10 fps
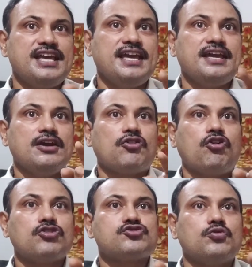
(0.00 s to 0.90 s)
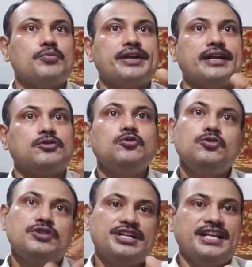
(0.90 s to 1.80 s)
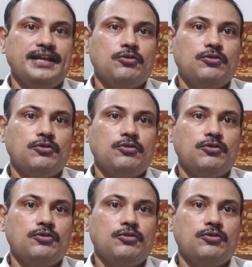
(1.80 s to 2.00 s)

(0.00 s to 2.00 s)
A cos omega 2 t,